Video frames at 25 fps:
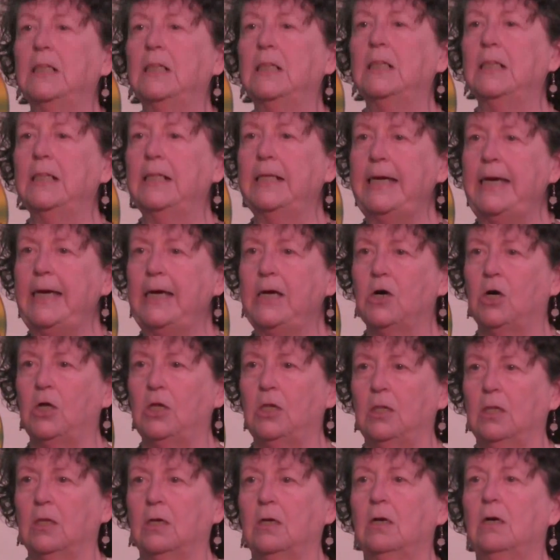
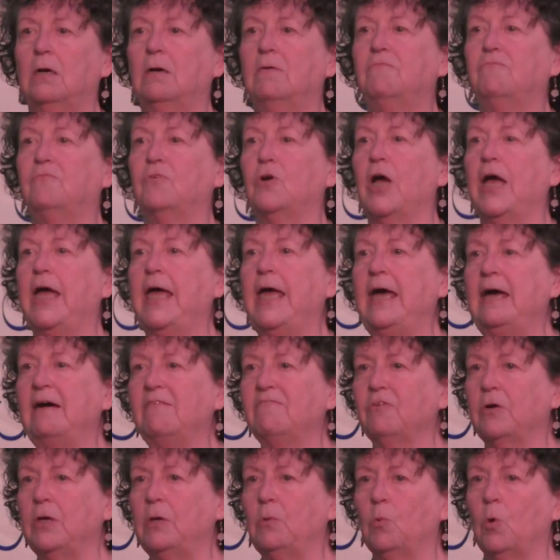legal for
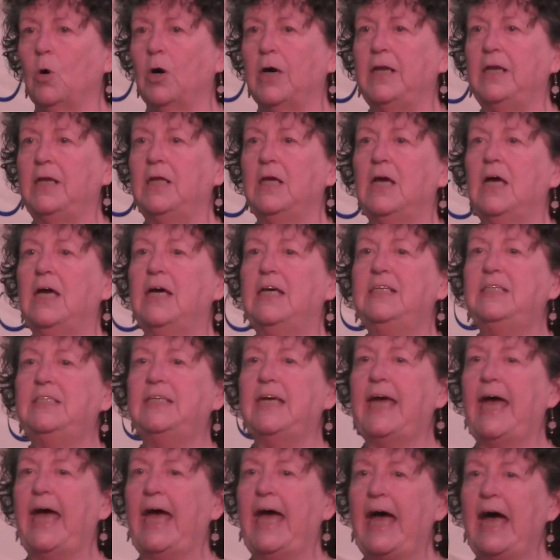everyone
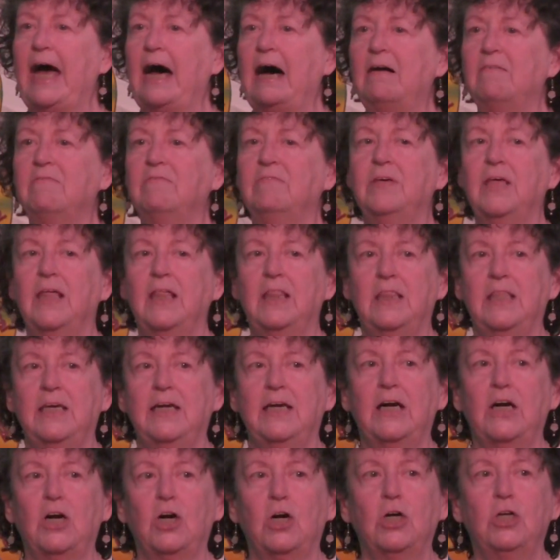to have
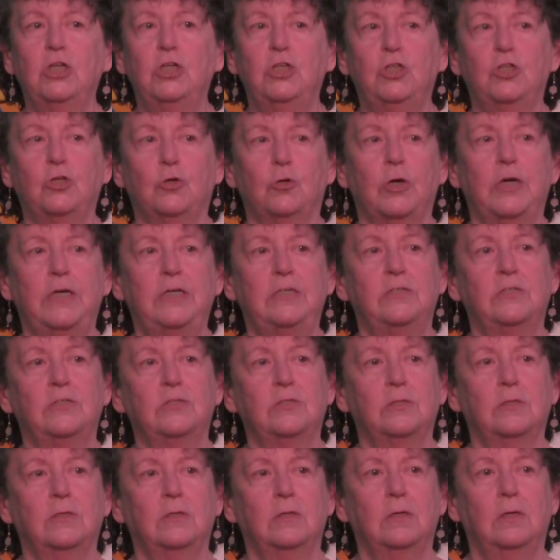their
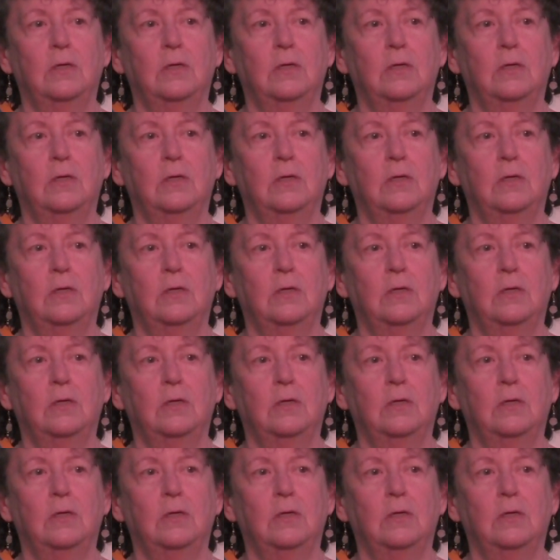choice.